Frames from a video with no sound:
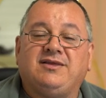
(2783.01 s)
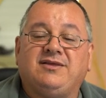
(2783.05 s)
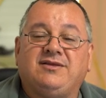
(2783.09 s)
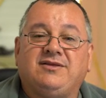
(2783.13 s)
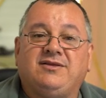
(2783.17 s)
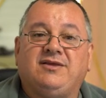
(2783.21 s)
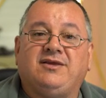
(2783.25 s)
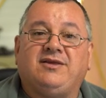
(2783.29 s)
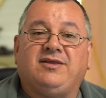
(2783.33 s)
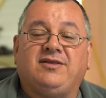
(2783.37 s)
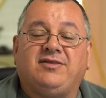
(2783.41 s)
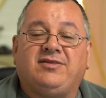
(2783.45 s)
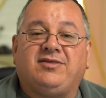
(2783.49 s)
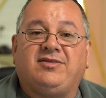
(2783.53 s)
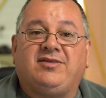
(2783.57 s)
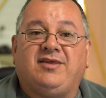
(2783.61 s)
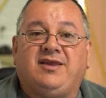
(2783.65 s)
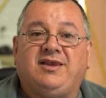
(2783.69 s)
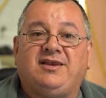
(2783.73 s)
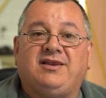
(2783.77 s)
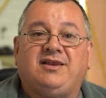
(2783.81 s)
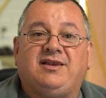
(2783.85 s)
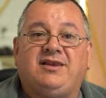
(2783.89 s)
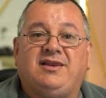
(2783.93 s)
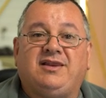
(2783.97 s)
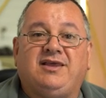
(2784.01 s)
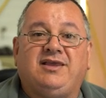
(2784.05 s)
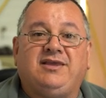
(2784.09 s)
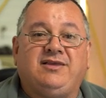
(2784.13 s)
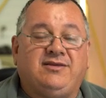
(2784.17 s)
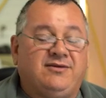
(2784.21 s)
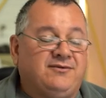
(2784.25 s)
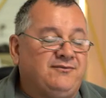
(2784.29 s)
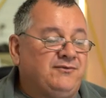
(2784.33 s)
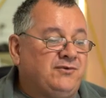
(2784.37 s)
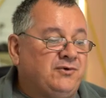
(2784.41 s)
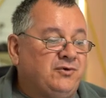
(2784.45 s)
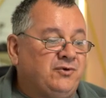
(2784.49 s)
You can send a link
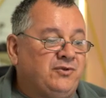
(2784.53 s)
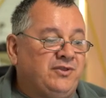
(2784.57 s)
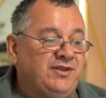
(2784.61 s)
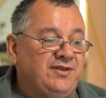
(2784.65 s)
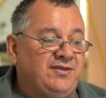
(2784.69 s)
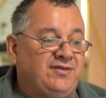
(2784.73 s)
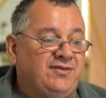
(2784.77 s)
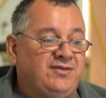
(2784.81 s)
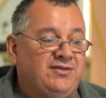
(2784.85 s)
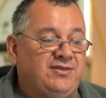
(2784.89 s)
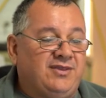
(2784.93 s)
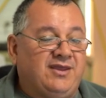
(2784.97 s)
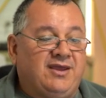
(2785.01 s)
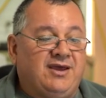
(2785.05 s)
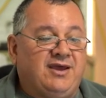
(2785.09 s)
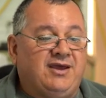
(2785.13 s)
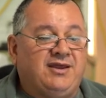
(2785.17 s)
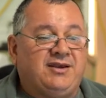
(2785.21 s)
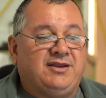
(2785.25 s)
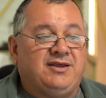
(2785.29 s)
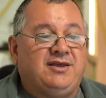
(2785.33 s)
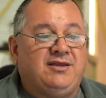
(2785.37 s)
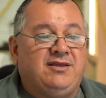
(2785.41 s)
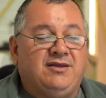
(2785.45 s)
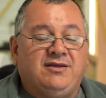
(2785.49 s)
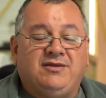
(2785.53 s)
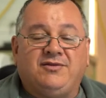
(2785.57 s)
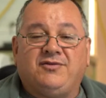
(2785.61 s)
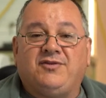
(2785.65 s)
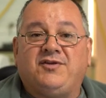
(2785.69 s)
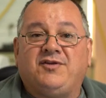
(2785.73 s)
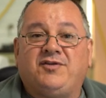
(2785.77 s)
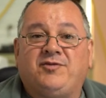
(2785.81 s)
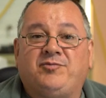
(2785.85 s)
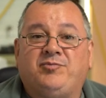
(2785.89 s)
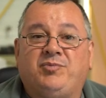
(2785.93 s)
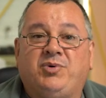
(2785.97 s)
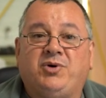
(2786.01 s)
of all this data,
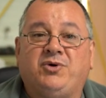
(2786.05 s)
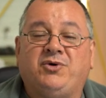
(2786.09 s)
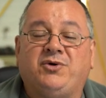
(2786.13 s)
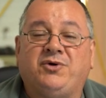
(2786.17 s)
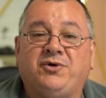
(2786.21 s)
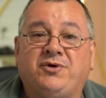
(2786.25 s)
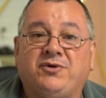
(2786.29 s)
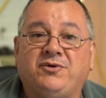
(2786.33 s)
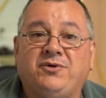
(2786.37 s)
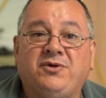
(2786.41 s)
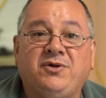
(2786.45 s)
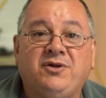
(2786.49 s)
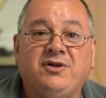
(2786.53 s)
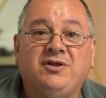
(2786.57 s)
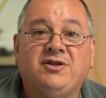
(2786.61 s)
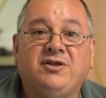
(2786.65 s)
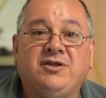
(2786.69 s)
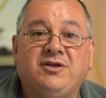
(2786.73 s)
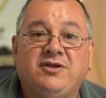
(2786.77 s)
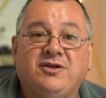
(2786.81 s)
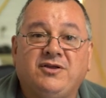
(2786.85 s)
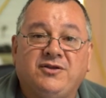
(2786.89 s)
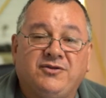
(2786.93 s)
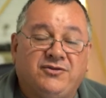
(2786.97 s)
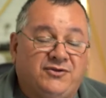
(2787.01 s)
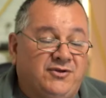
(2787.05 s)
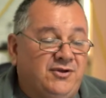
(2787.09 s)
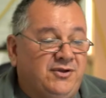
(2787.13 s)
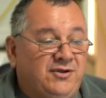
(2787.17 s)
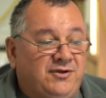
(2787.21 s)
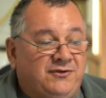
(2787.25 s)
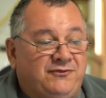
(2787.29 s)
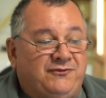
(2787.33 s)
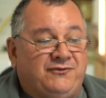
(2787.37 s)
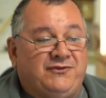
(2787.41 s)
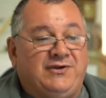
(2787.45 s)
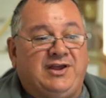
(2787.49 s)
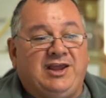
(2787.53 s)
this portal, to
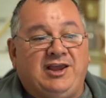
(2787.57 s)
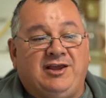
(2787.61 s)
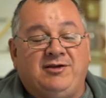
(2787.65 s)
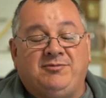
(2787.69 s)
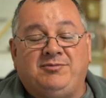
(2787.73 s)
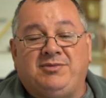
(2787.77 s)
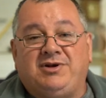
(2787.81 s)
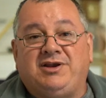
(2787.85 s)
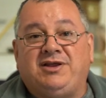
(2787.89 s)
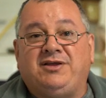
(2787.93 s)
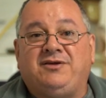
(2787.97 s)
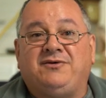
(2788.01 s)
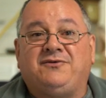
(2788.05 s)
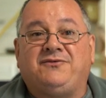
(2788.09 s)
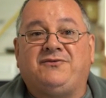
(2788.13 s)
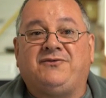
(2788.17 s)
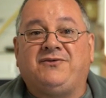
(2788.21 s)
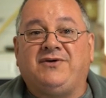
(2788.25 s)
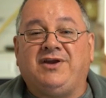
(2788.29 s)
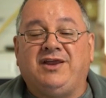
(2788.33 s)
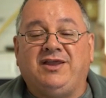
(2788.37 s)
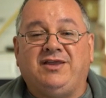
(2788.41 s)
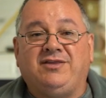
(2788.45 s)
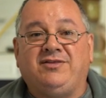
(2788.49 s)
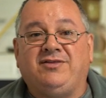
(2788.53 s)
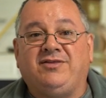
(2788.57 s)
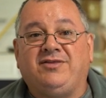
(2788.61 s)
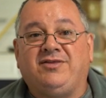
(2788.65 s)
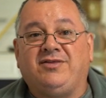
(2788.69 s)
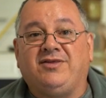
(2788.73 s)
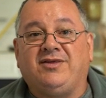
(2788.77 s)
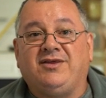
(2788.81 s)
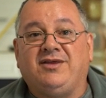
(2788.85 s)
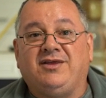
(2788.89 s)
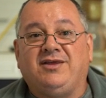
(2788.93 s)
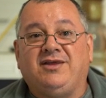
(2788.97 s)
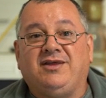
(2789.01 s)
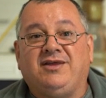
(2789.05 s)
your family or friends,
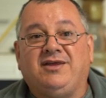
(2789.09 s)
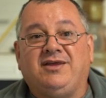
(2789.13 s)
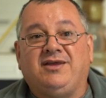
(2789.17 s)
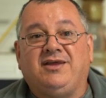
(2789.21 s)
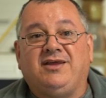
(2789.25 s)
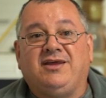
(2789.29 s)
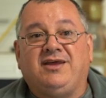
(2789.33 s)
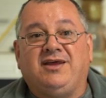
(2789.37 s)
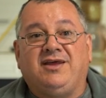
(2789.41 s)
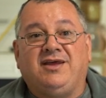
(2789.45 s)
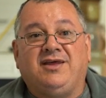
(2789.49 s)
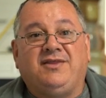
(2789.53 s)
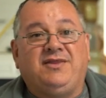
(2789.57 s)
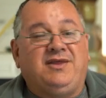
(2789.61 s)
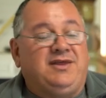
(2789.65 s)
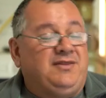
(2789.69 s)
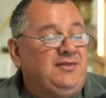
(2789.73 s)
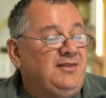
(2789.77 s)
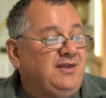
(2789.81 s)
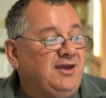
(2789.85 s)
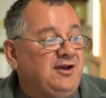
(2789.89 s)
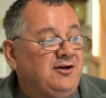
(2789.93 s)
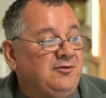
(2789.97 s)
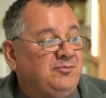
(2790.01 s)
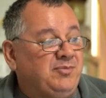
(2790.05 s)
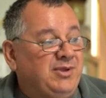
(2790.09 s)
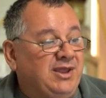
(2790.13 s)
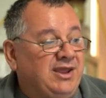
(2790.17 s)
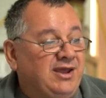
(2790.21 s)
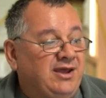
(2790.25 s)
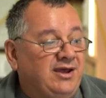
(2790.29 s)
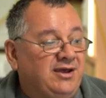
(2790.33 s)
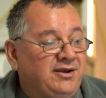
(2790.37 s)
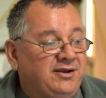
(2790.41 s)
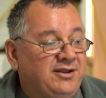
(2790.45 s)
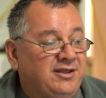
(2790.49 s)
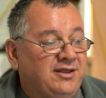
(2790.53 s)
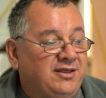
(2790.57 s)
and then they'll be
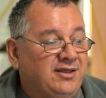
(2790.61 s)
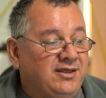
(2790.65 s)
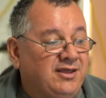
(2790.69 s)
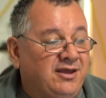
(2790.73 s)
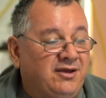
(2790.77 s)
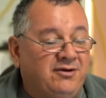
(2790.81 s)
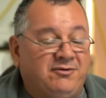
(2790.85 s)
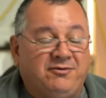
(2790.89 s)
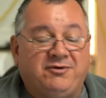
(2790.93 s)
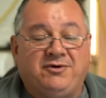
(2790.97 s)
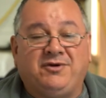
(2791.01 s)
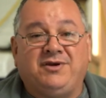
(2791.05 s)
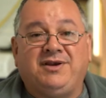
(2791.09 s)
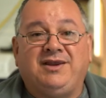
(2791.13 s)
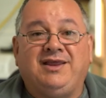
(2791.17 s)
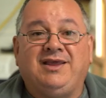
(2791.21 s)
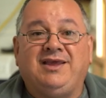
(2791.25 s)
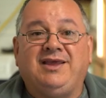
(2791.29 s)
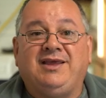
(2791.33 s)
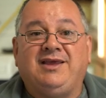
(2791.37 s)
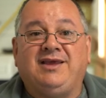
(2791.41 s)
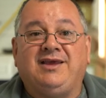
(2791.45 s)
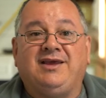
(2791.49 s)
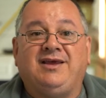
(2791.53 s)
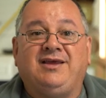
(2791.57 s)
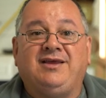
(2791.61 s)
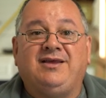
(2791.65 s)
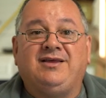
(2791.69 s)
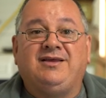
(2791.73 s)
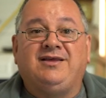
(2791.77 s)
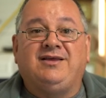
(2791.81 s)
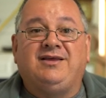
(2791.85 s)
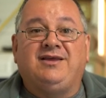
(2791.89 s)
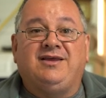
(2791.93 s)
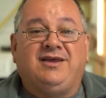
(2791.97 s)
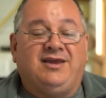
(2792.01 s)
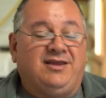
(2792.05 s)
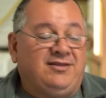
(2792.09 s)
able to go on here
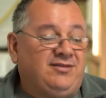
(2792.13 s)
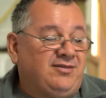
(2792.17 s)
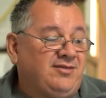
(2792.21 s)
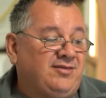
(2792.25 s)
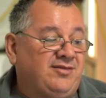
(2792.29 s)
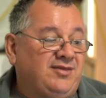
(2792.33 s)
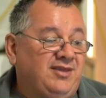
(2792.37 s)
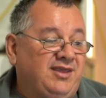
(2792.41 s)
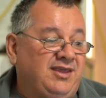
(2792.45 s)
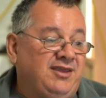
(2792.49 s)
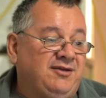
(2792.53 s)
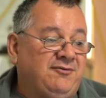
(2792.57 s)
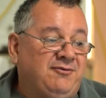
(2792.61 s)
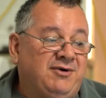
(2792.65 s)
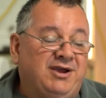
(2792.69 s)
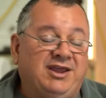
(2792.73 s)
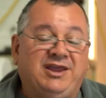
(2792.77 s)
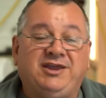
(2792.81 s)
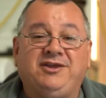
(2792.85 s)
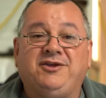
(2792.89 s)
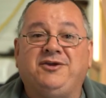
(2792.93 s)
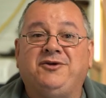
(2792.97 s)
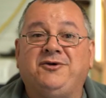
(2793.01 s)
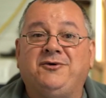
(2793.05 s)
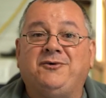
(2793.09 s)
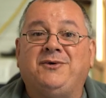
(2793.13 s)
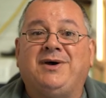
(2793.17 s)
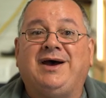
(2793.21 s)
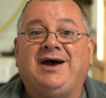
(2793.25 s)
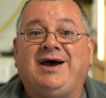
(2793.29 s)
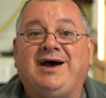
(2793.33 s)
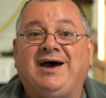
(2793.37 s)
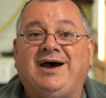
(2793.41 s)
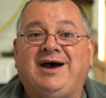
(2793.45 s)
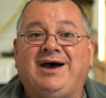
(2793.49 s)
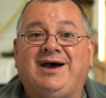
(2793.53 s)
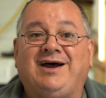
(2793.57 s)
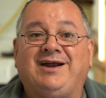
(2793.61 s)
and see where you
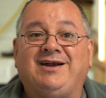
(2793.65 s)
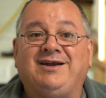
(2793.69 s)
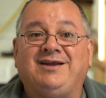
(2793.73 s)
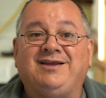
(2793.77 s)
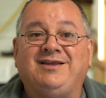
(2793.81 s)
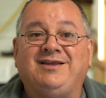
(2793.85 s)
are.